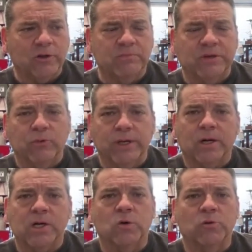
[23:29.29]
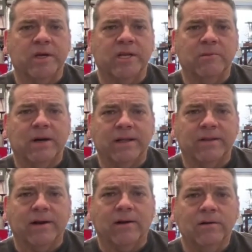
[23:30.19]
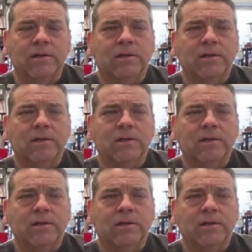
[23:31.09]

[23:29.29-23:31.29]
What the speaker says: it'll be weird. There won't be anybody there.